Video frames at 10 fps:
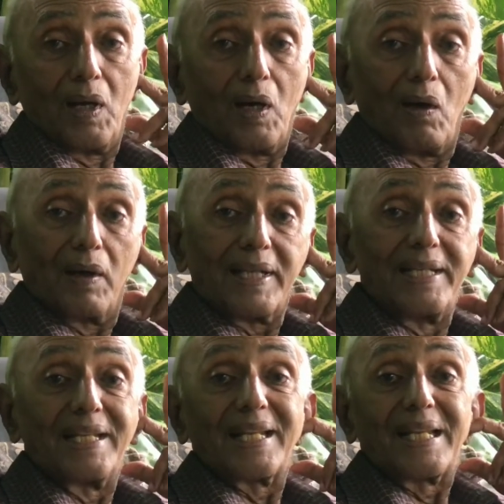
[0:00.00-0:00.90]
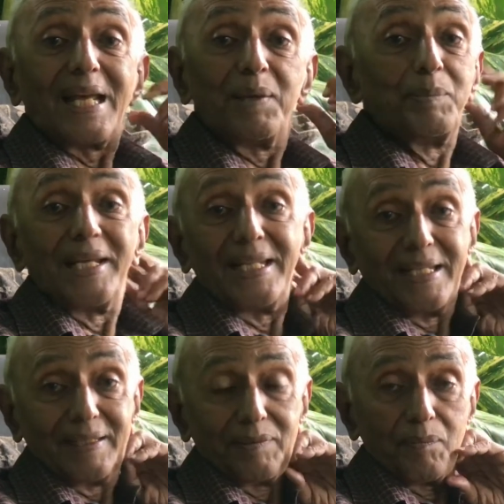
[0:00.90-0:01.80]
or any real meaning,
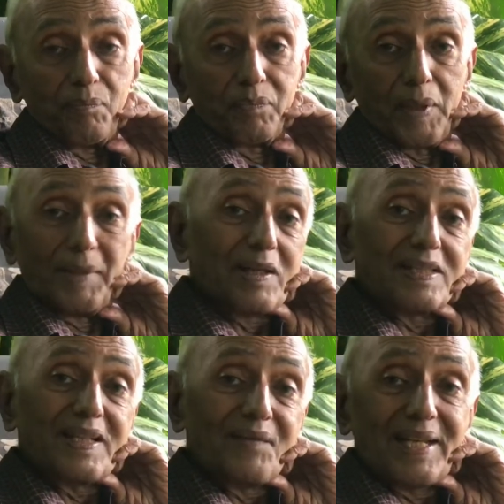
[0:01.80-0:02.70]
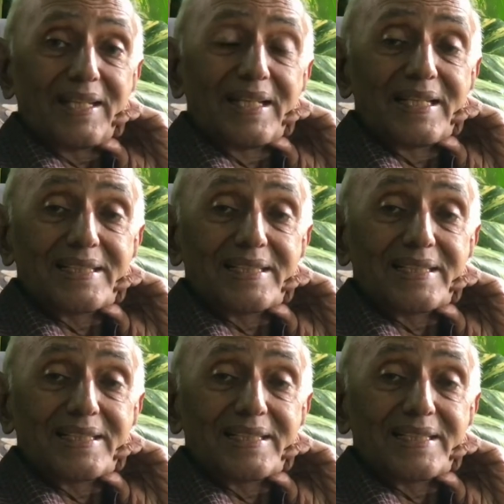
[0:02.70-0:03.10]
because everything is